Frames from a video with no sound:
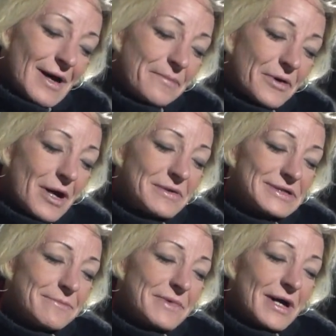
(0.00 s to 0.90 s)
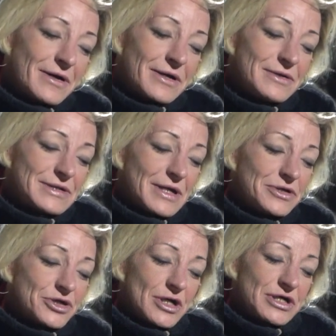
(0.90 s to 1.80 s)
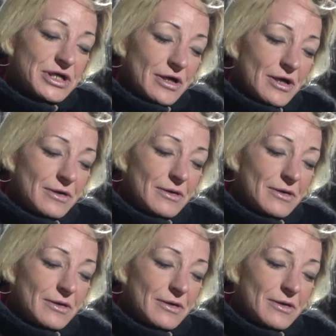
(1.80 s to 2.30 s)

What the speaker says: I promise I'm not going to use it on drugs, Sheila.